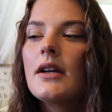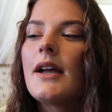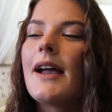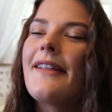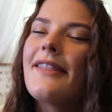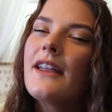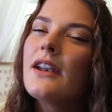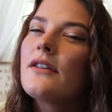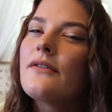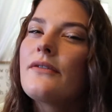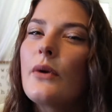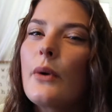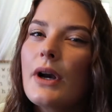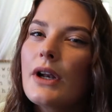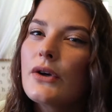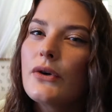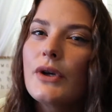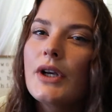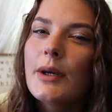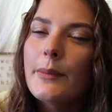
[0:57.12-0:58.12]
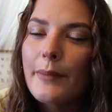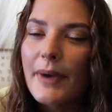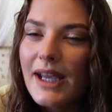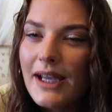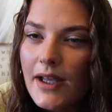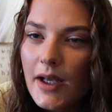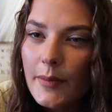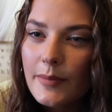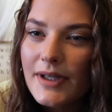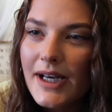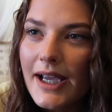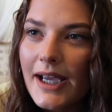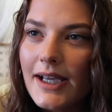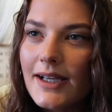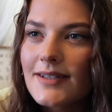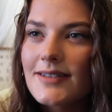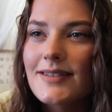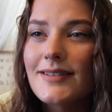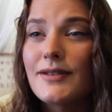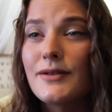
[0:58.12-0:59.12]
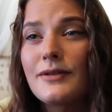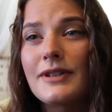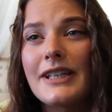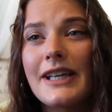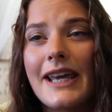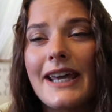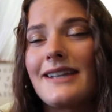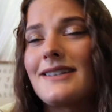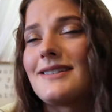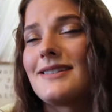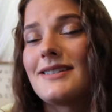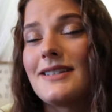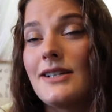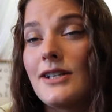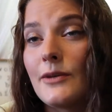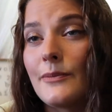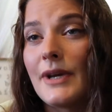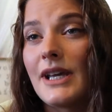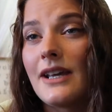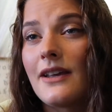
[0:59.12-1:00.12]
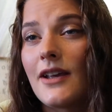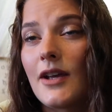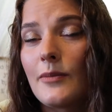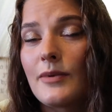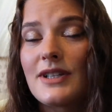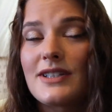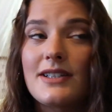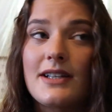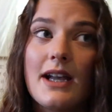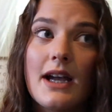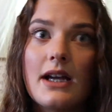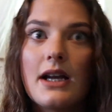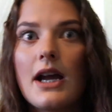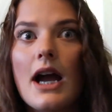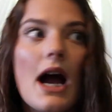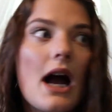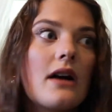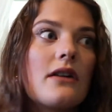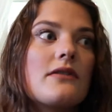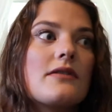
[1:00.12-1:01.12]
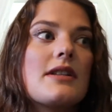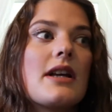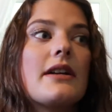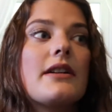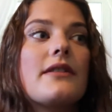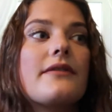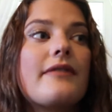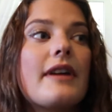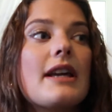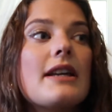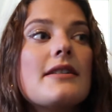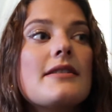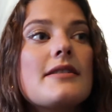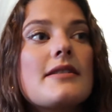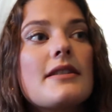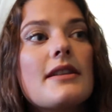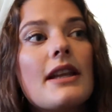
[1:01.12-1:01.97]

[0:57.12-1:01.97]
And then if you want to do your makeup nice and you really can't see your makeup because you got goggles on your face,